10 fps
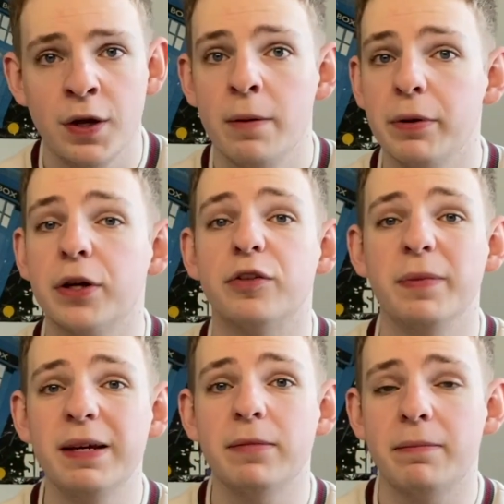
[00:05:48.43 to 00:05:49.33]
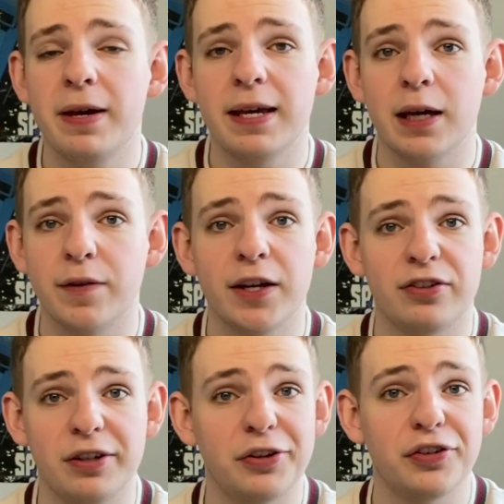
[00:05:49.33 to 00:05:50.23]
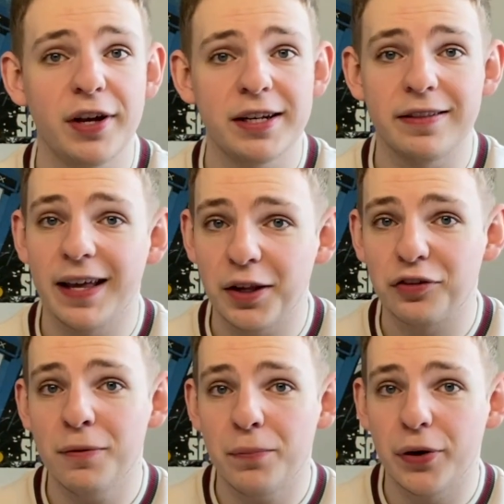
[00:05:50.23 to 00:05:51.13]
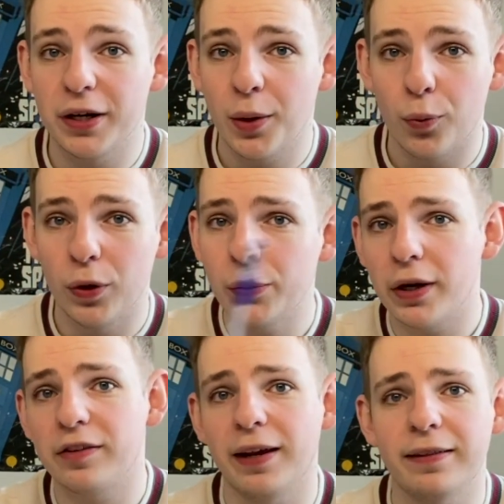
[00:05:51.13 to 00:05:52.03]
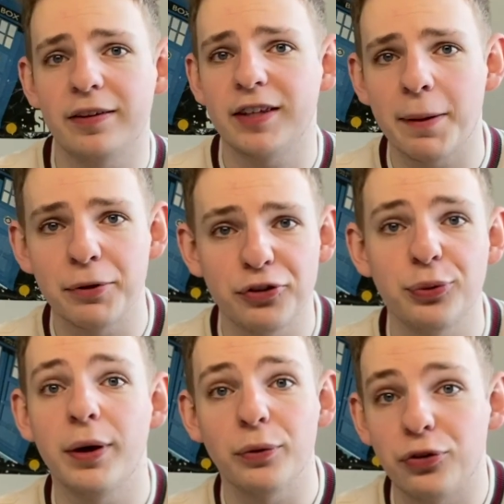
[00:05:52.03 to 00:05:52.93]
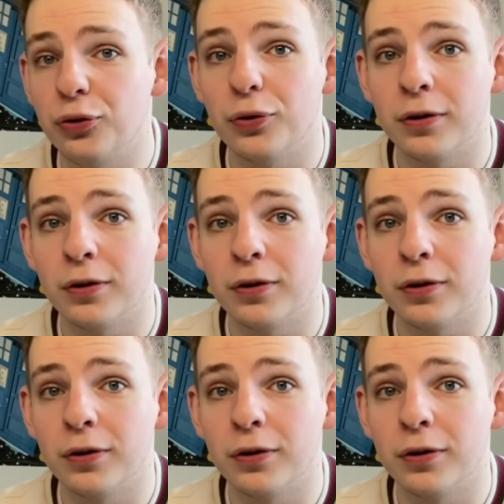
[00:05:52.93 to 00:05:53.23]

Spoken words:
because me and my mate have actually decided that at some point we want to take this tapping duet on tour.